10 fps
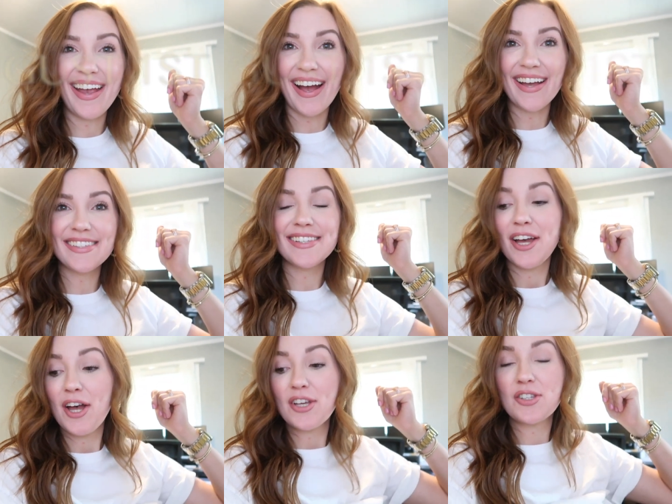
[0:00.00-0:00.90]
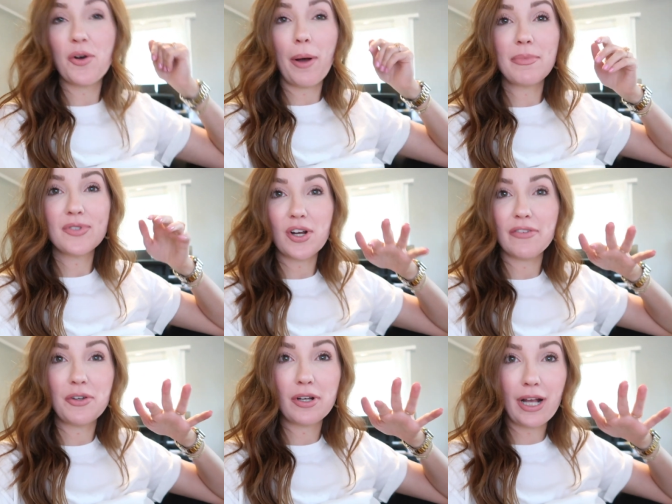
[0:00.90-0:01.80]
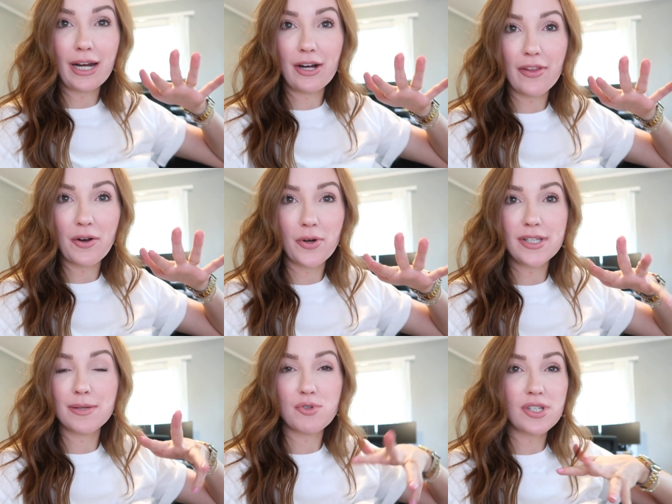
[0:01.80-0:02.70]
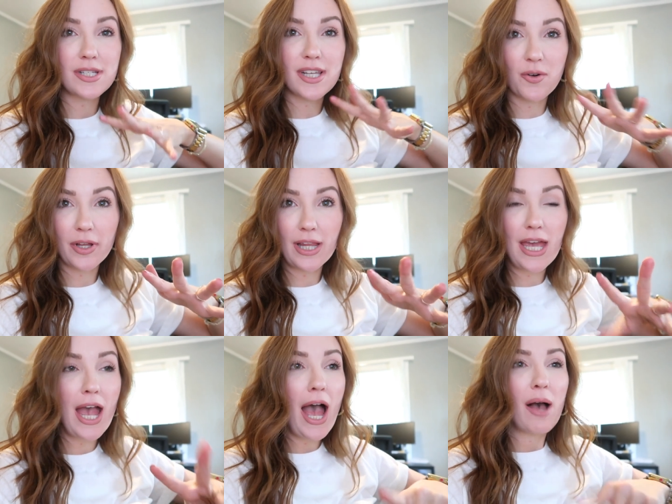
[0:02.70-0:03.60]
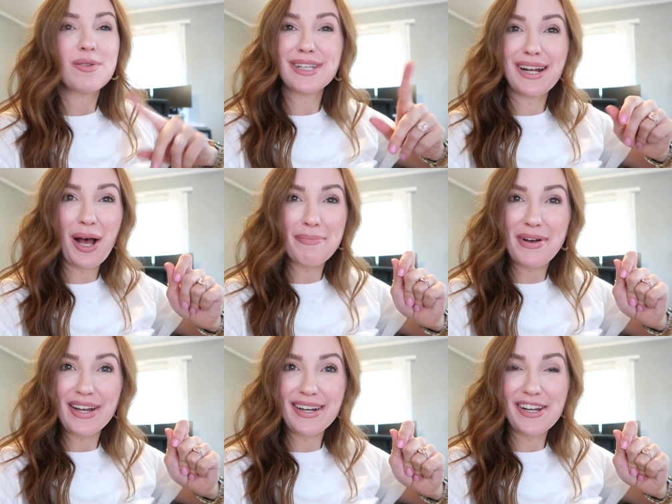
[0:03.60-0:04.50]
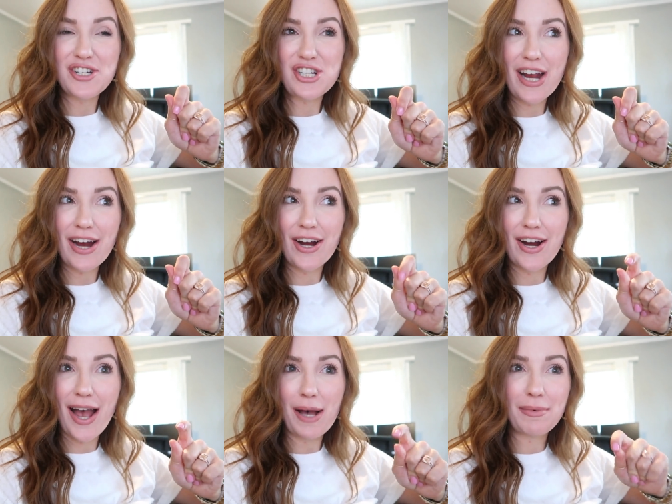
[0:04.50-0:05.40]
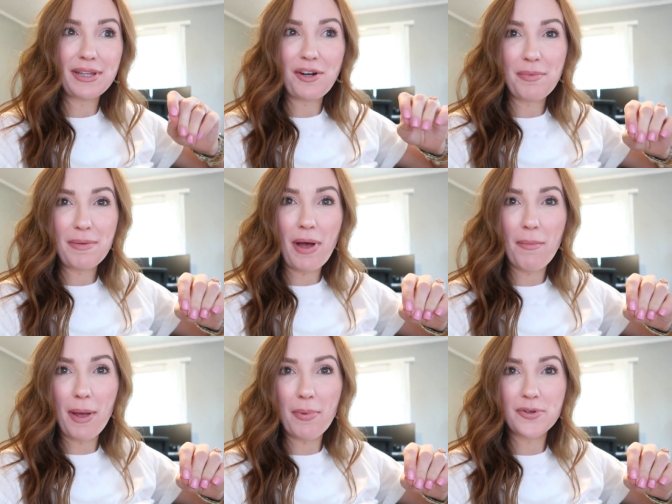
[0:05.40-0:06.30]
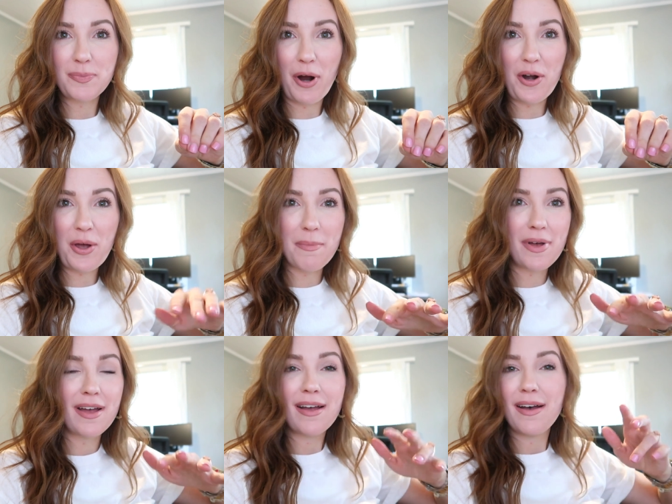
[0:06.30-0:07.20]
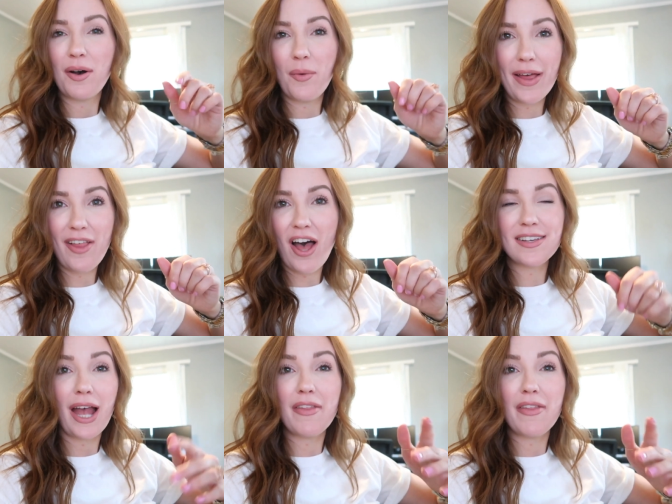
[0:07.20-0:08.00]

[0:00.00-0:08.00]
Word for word: hey guys. So I'm sorry if you can kind of hear that noise. I'm just gonna say quickly, I'm just gonna hop on and share um, a little bit about my postpartum weight loss.